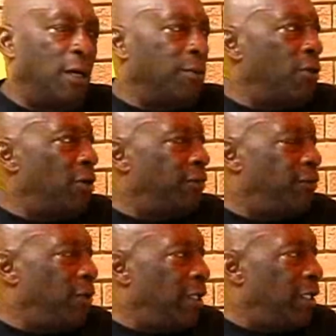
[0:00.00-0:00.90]
going
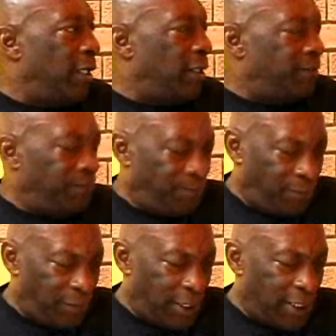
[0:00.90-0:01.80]
for the
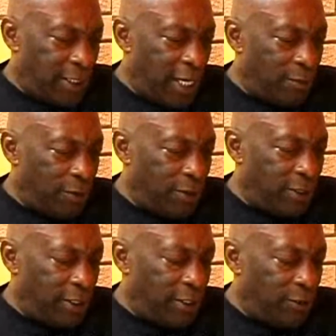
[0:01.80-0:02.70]
exact words
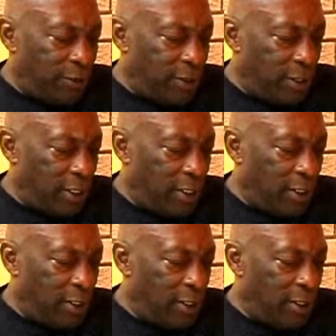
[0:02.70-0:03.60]
he used.
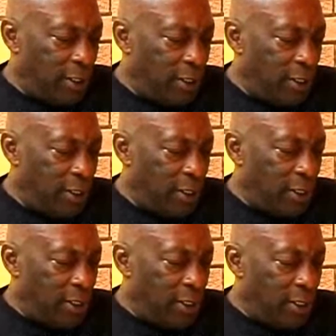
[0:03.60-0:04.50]

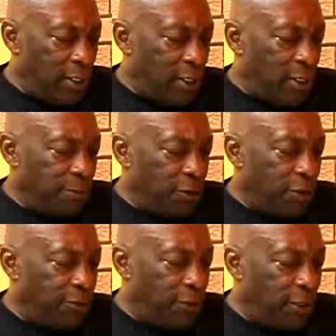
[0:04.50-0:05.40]
I'm
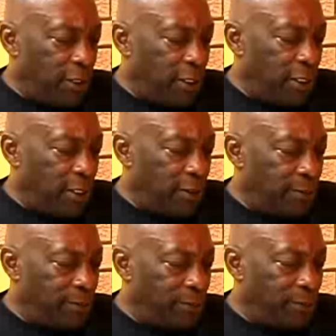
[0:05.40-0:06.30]
going for the
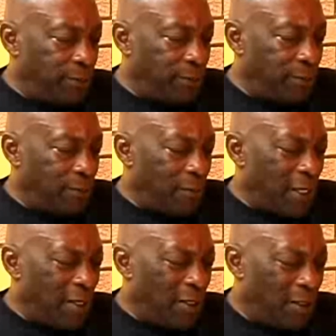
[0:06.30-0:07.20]

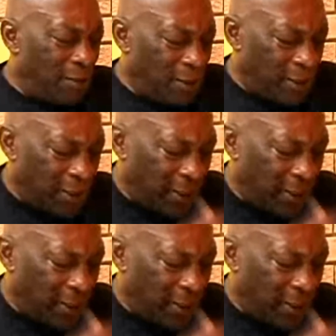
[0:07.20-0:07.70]
what's it?